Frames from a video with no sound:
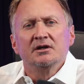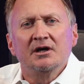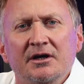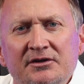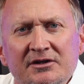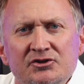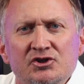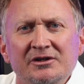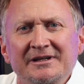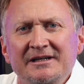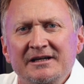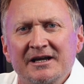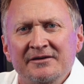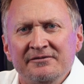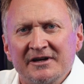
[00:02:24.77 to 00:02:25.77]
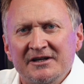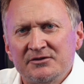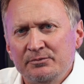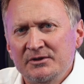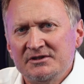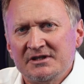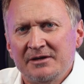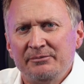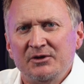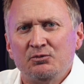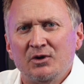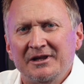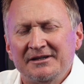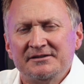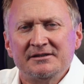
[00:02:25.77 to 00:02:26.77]
Additionally, investments can be
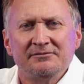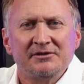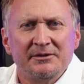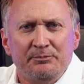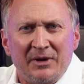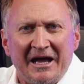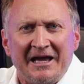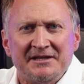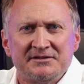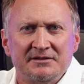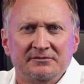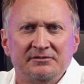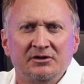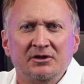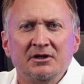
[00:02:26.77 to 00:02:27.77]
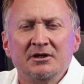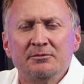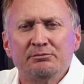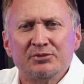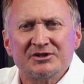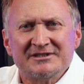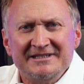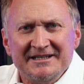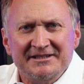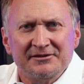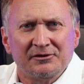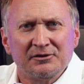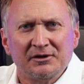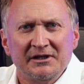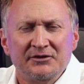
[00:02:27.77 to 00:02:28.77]
relatively passive,
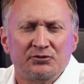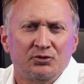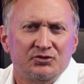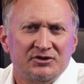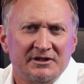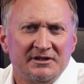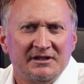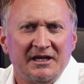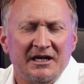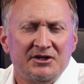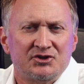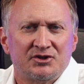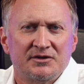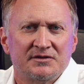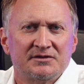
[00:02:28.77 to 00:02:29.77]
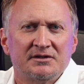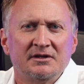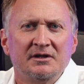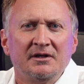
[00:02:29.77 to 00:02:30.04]
particularly through syndications,